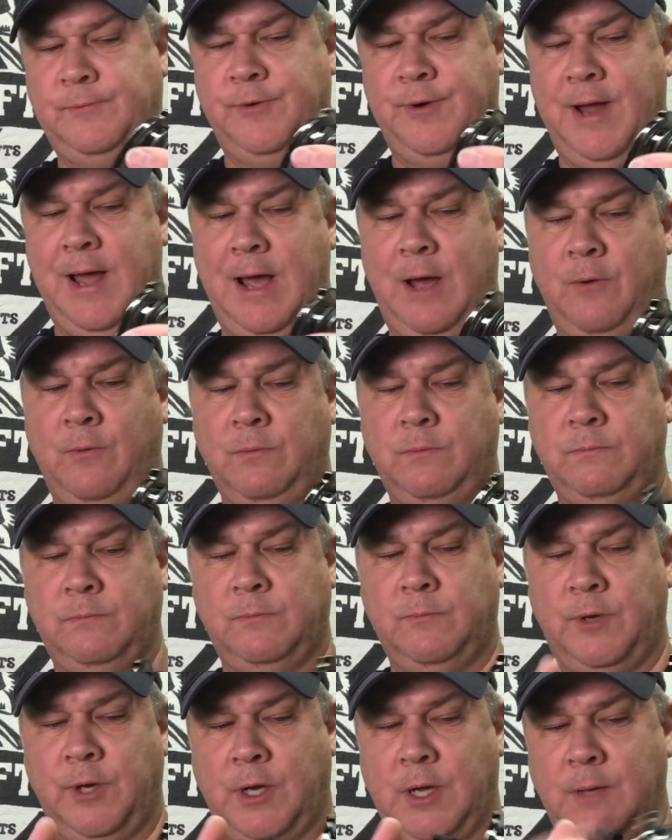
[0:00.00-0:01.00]
For now,
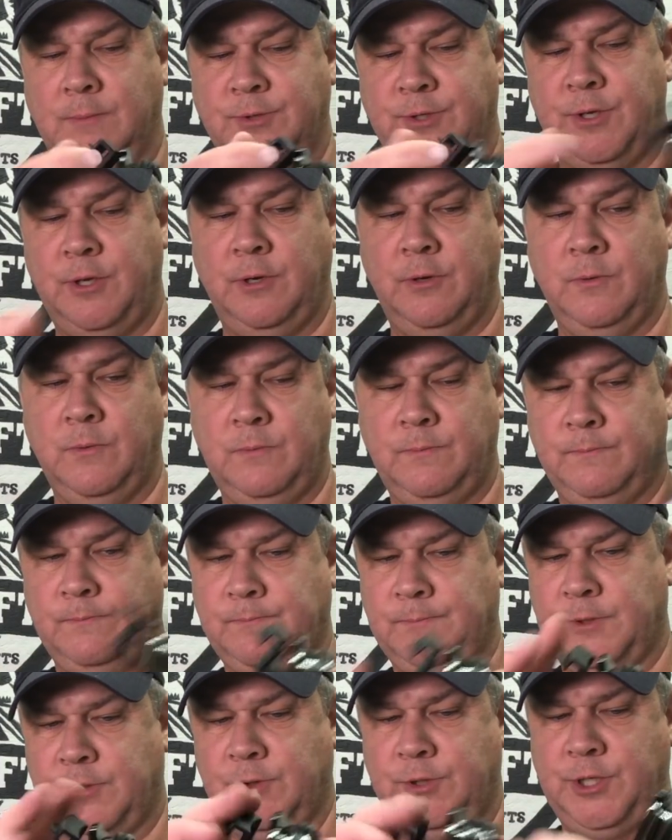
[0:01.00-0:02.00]
when it comes new,
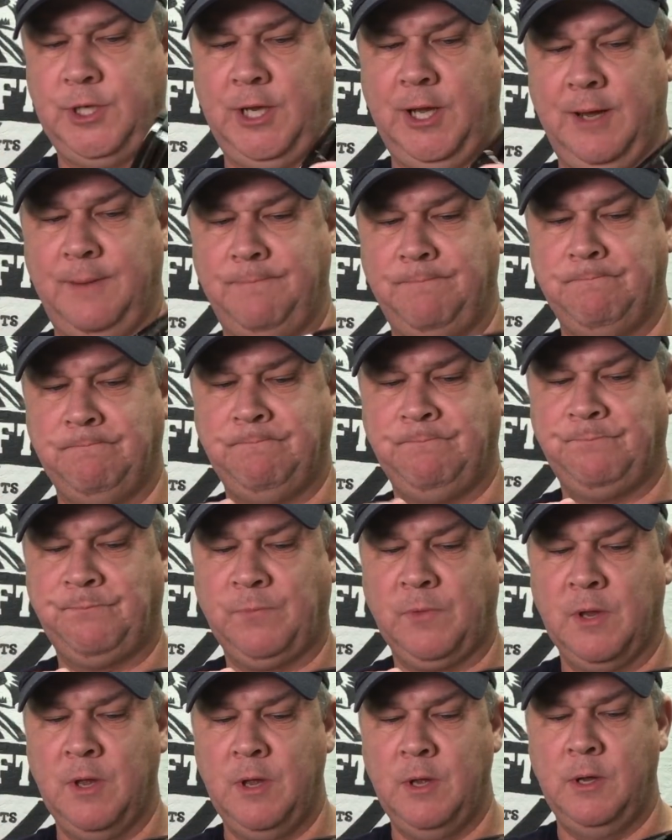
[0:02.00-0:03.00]
that's what you get.
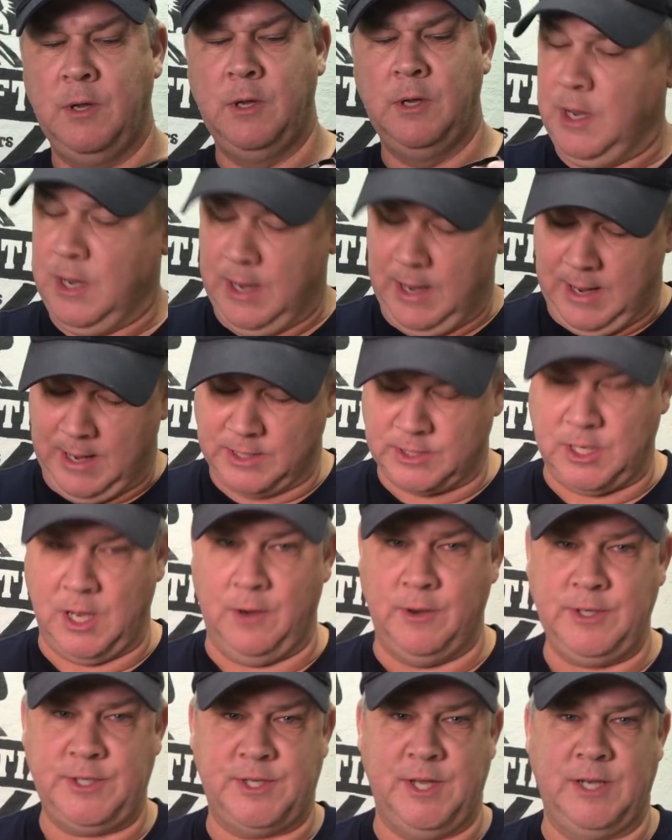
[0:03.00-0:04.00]
As
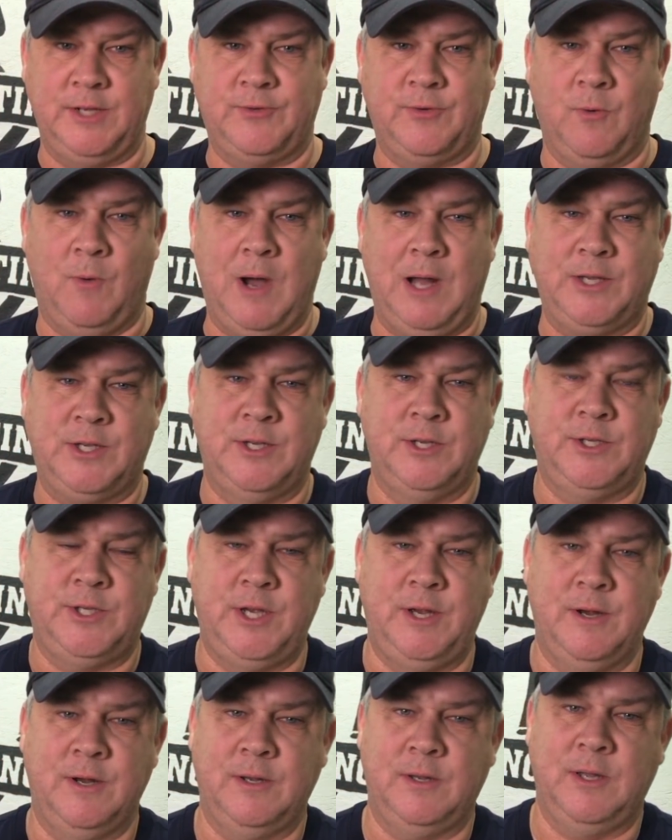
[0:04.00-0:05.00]
always, thanks for watching us
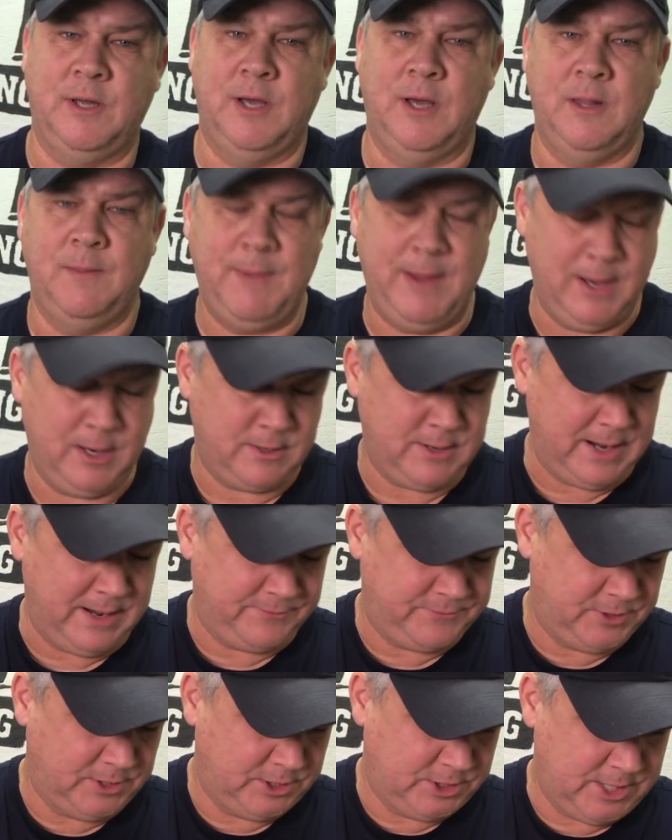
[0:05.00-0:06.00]
here at the Man
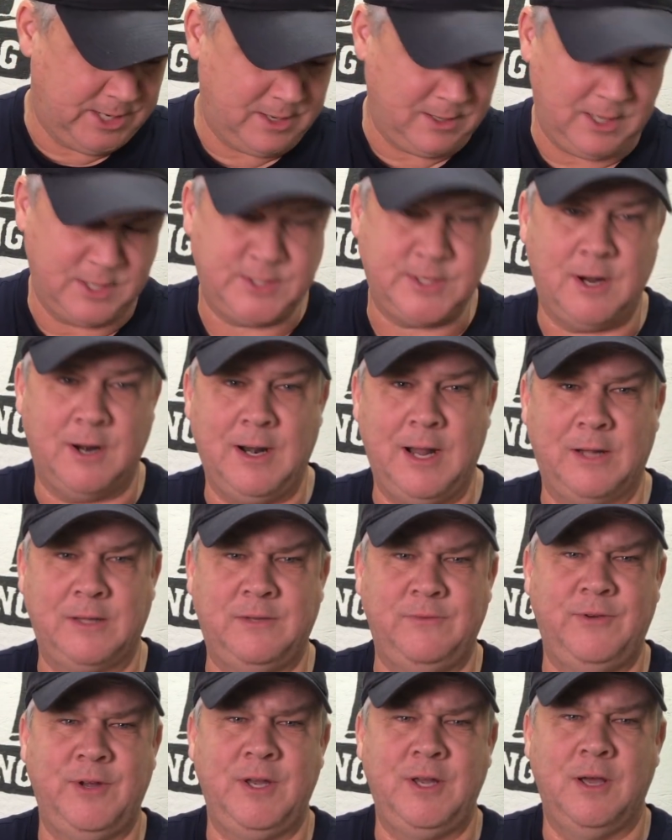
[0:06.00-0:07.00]
Crafting channel. I started out
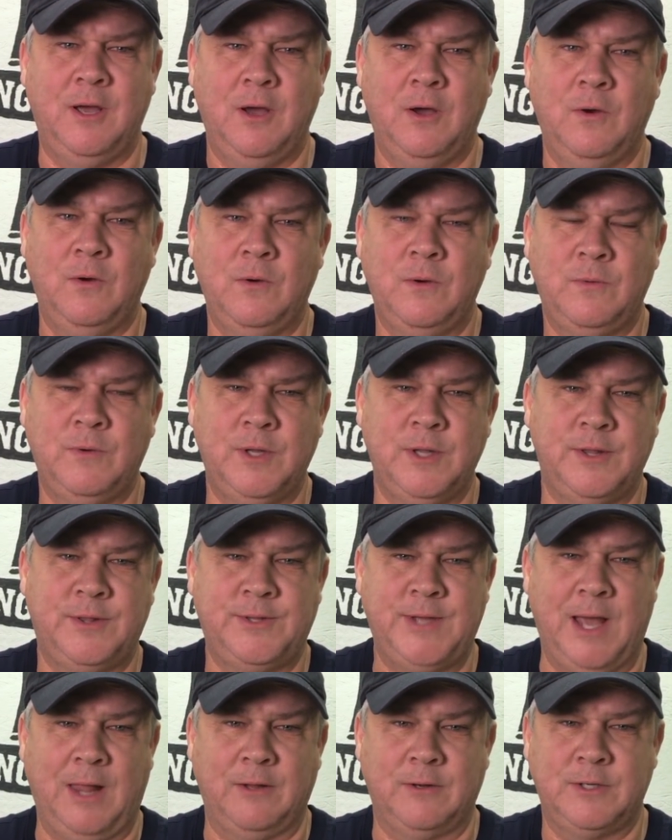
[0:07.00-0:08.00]
the video with
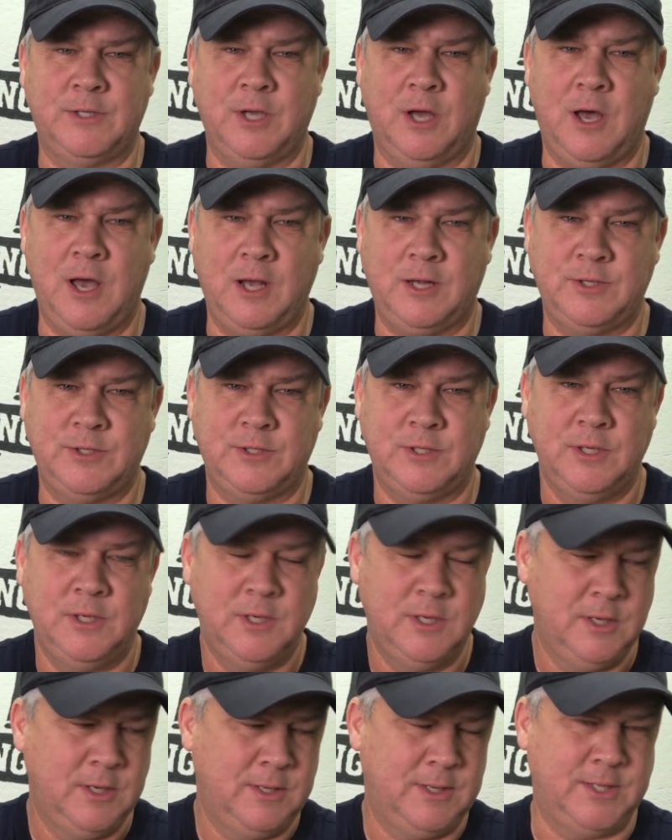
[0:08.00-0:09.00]
Teller Talks.
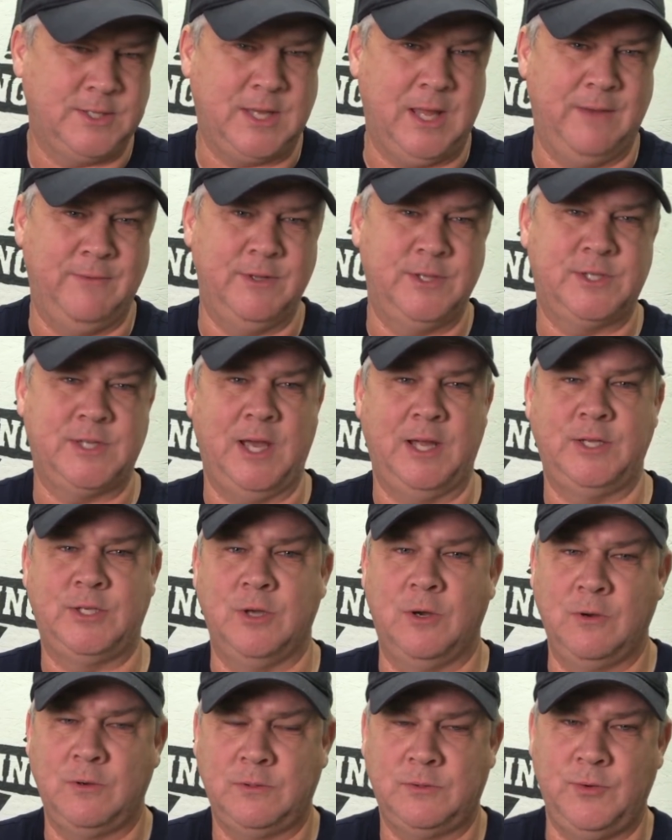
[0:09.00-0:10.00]
That's kind of an inside
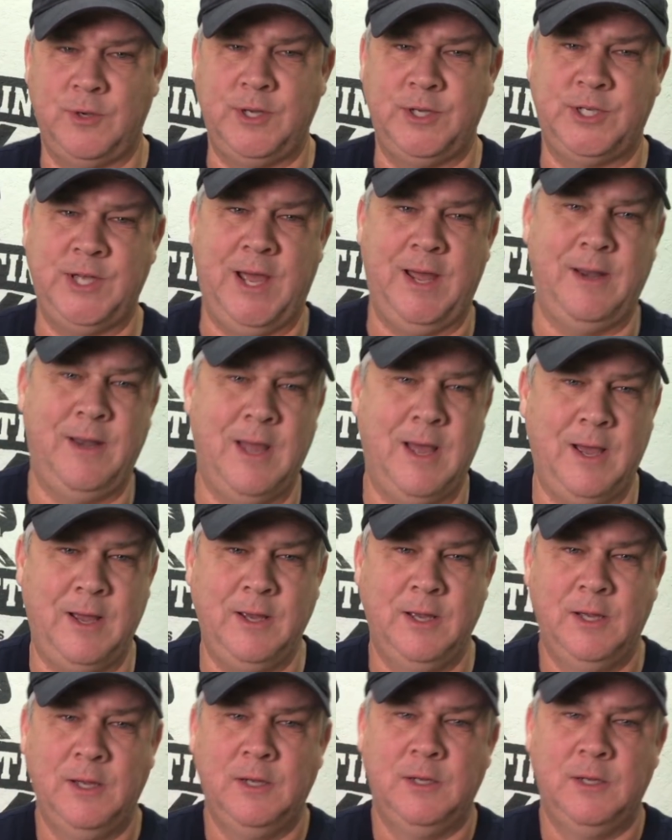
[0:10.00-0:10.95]
joke between Chad and I,